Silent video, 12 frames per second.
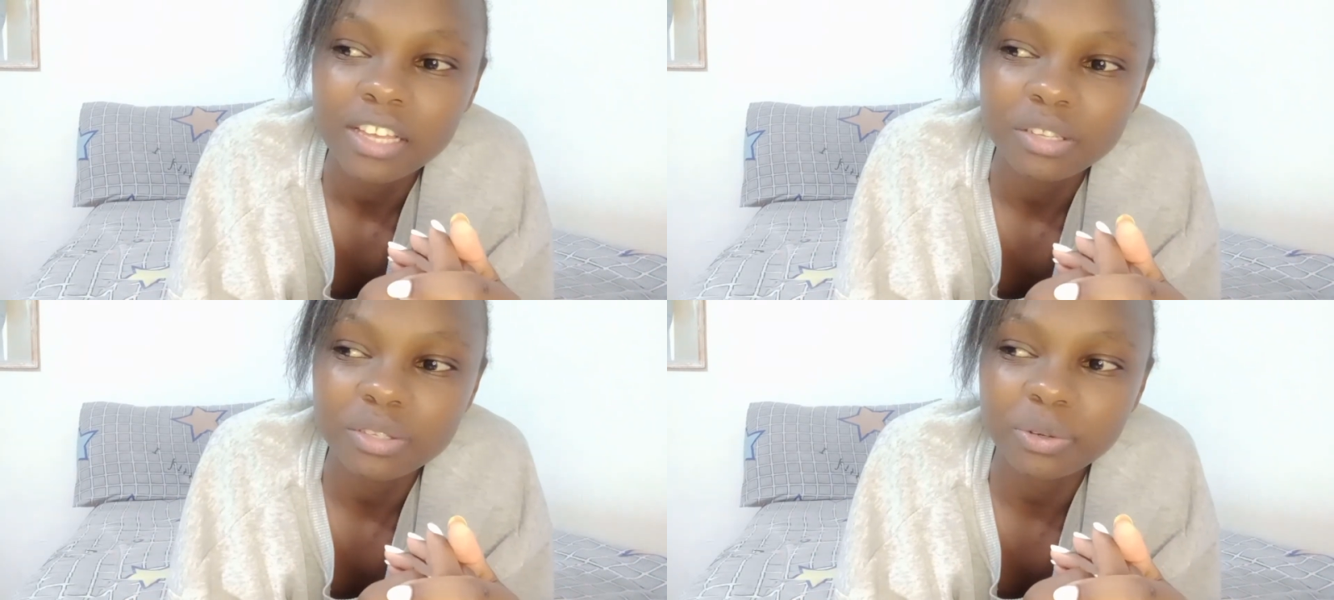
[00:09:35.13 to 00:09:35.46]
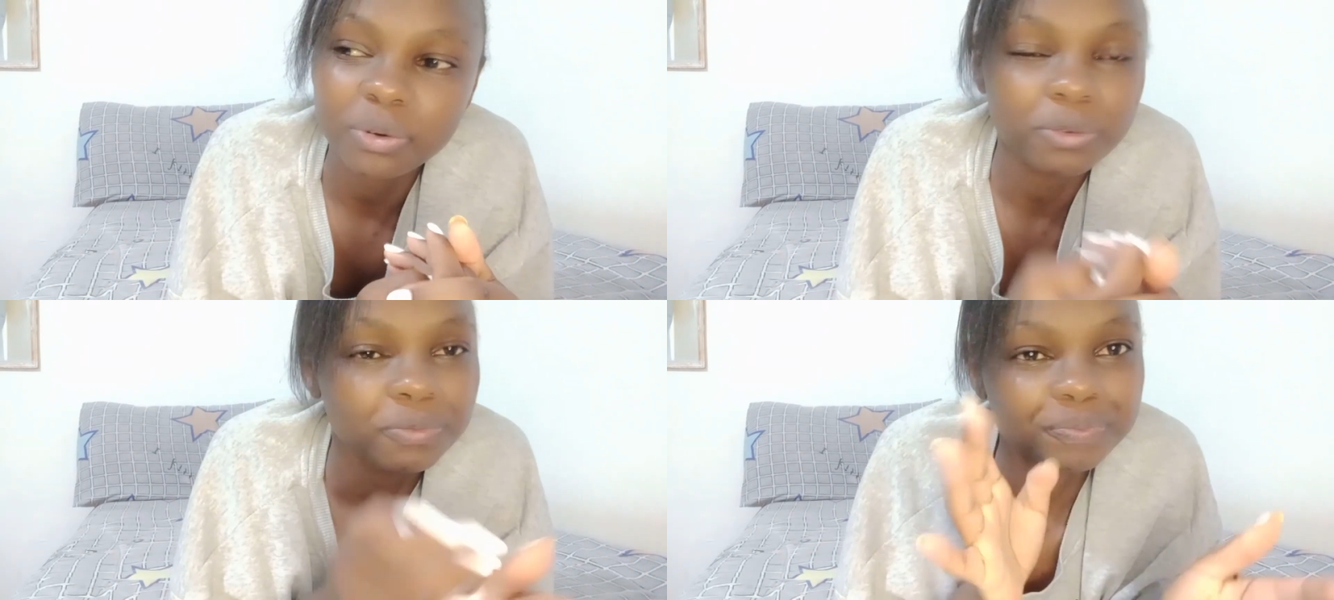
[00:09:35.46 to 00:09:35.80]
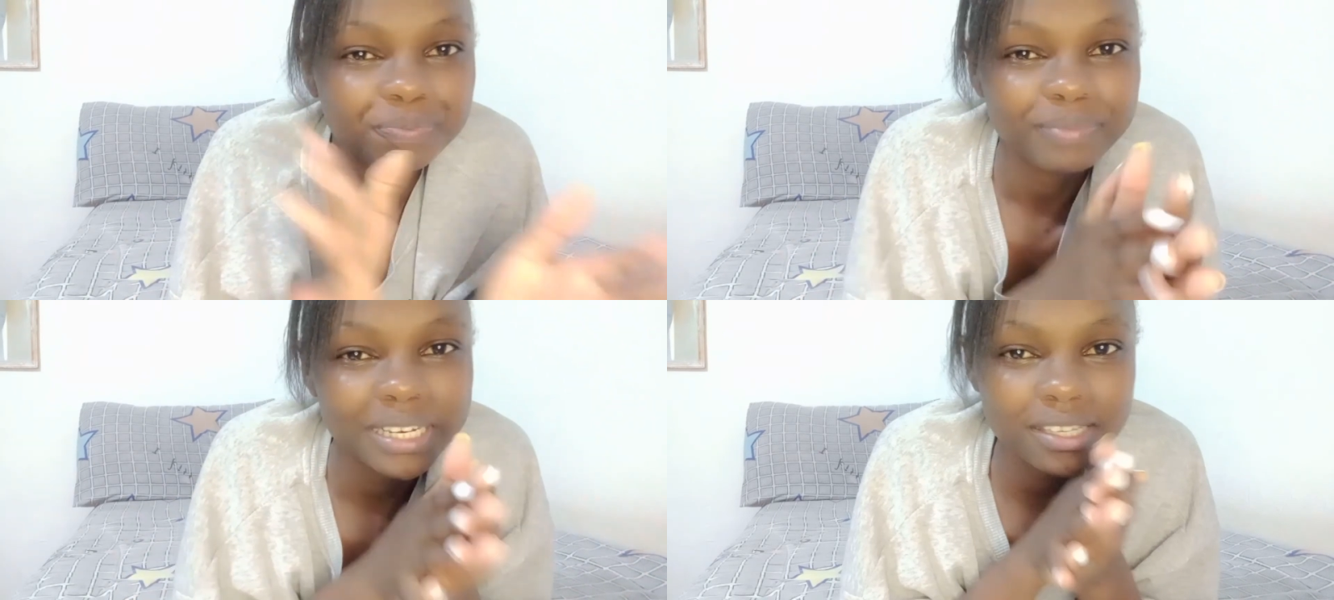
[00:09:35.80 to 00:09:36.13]
So
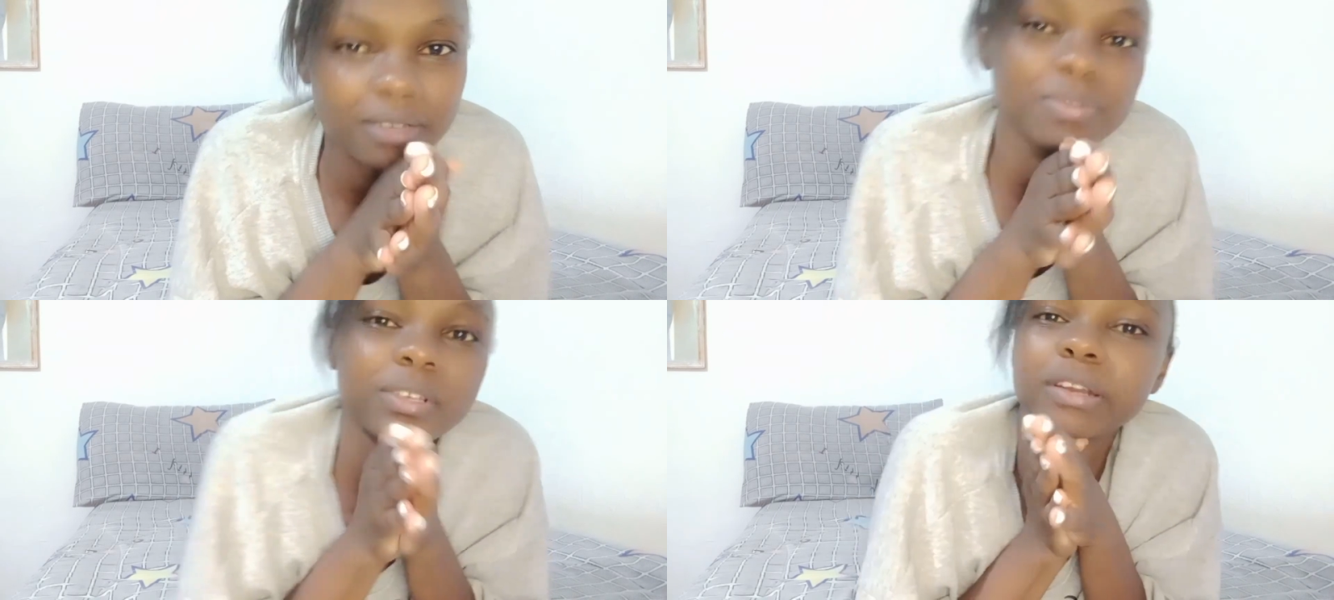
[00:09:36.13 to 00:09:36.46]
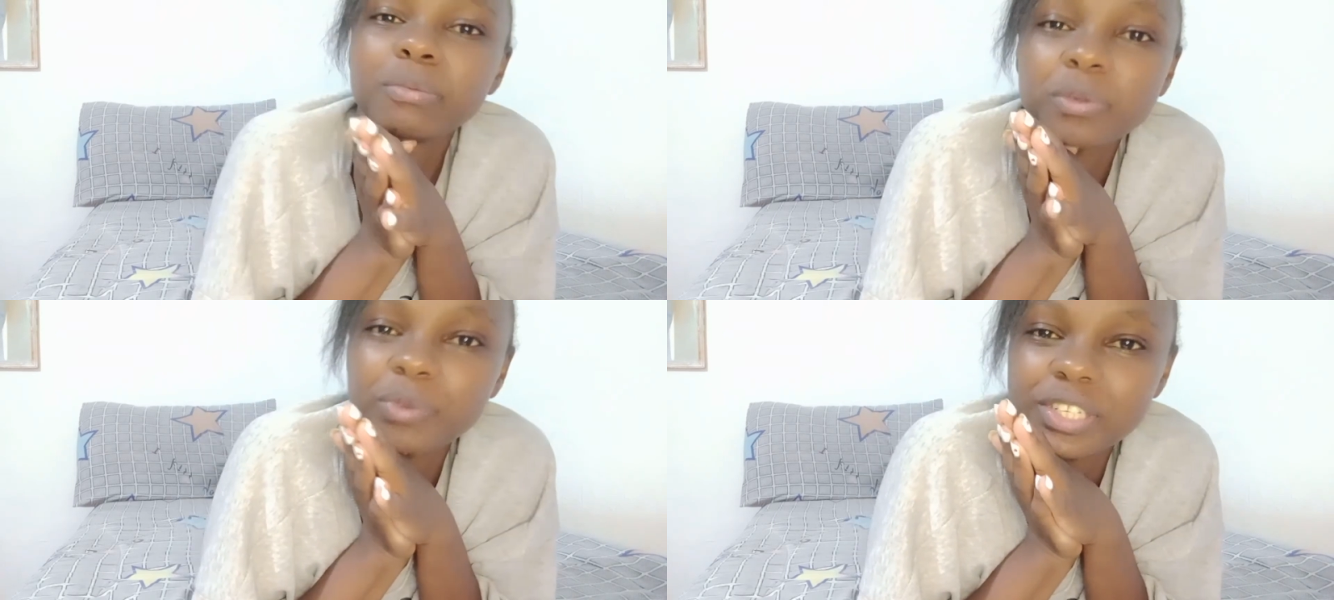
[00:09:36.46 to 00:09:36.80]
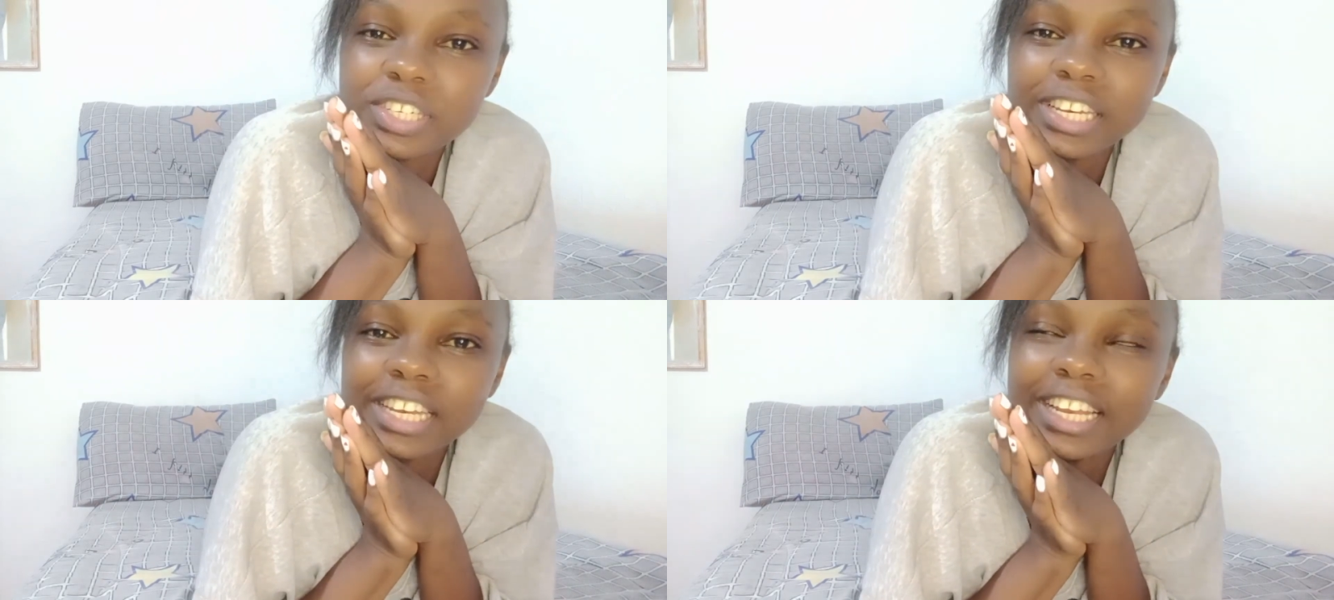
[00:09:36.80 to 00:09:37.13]
please subscribe to my
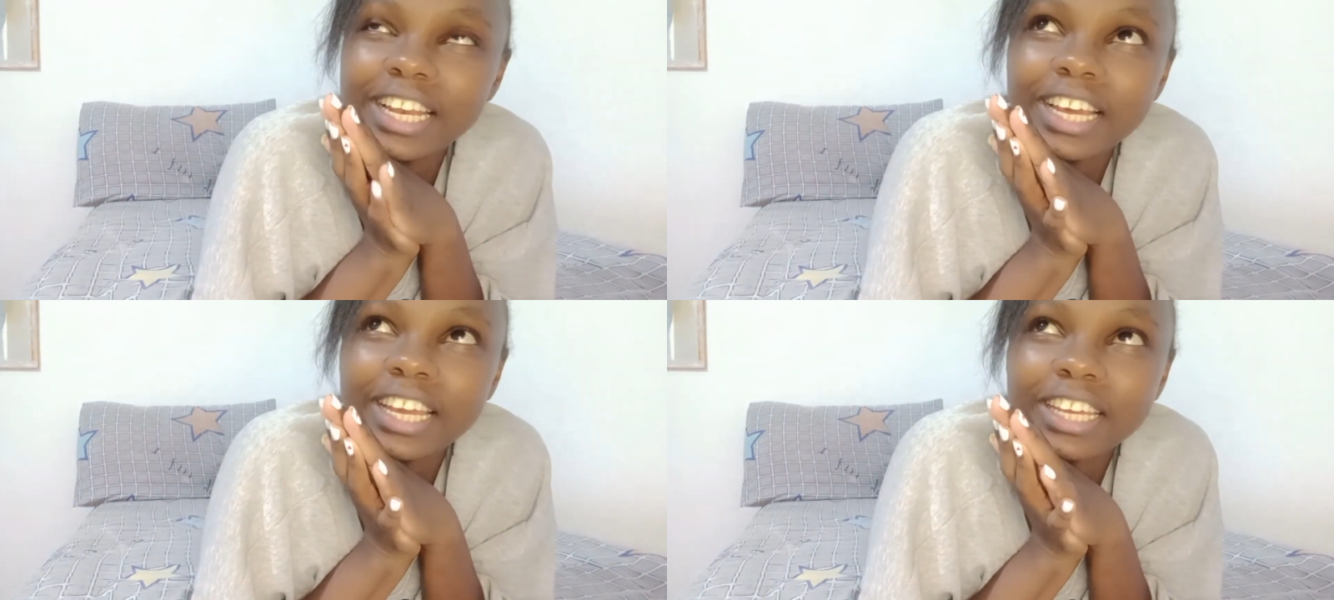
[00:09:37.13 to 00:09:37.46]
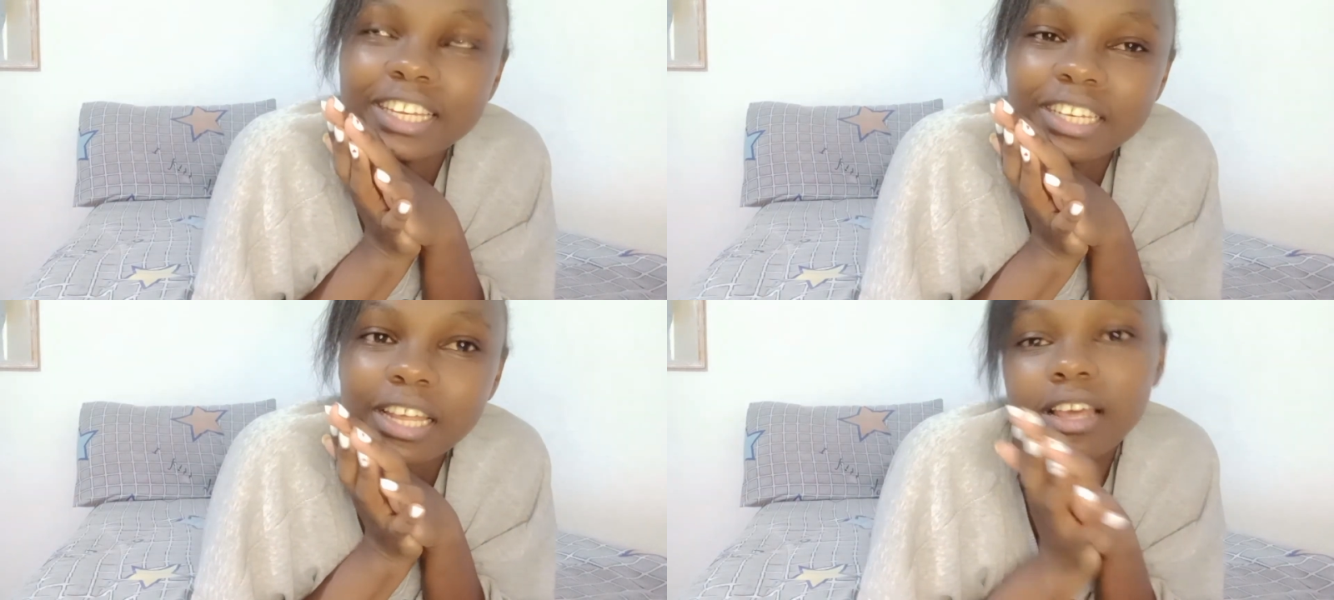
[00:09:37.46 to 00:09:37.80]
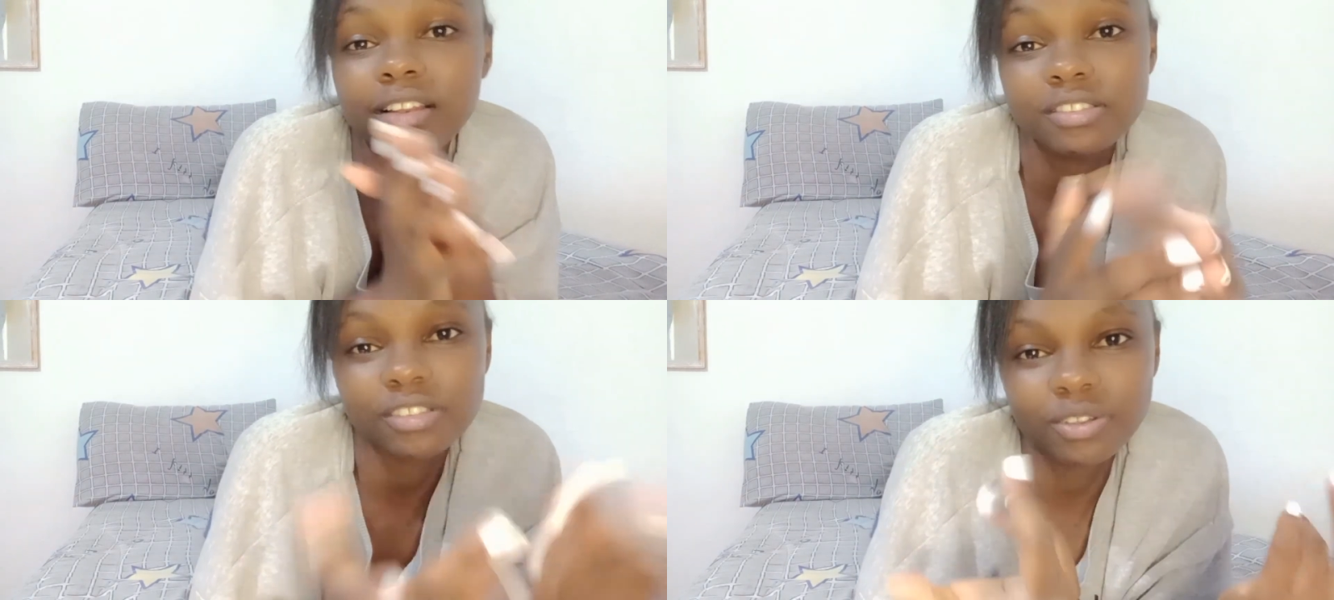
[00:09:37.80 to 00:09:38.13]
channel, and
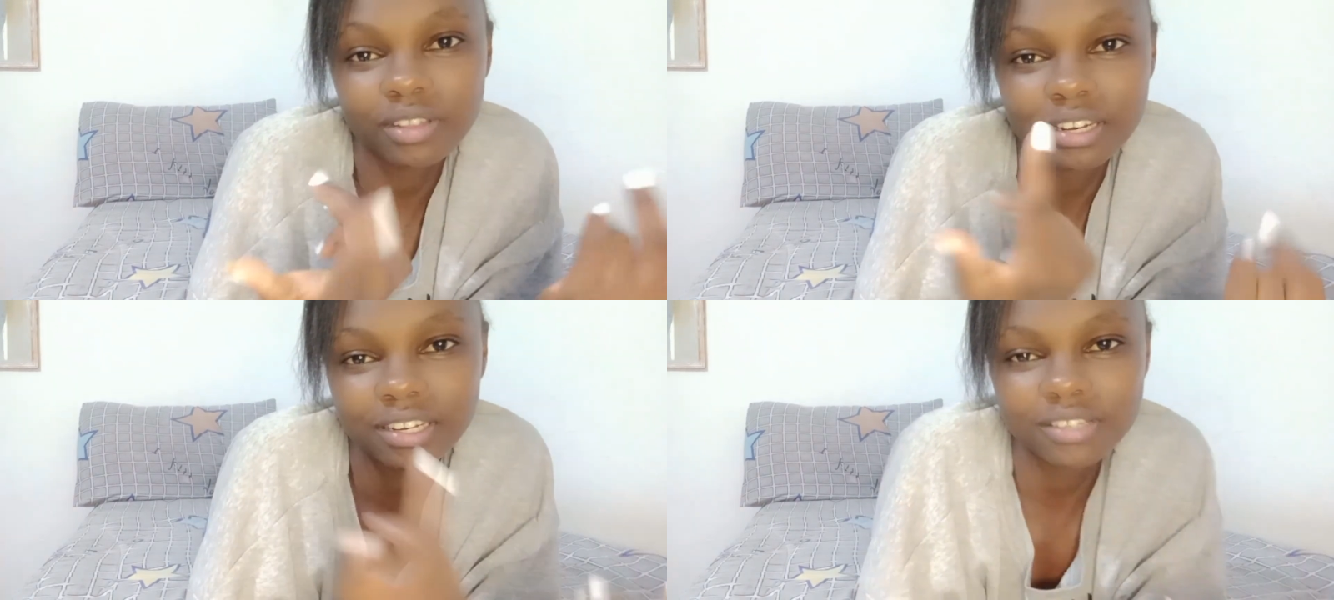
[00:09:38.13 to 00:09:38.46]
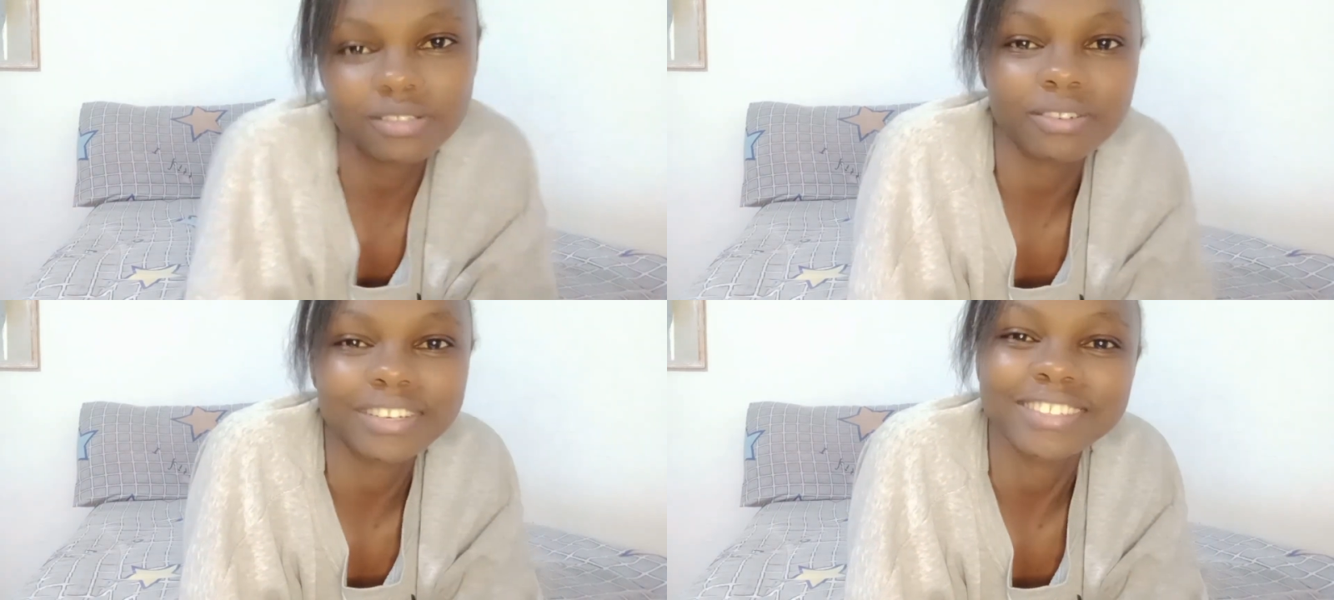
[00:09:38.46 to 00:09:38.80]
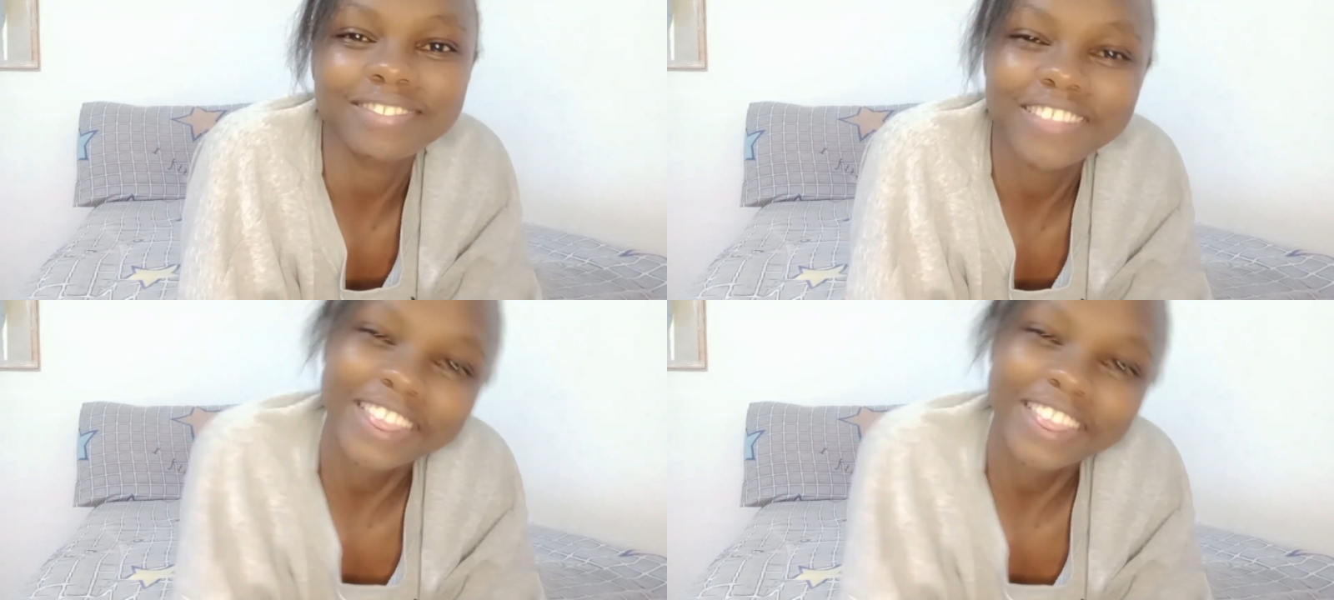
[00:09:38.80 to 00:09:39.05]
I'll see you in the next one.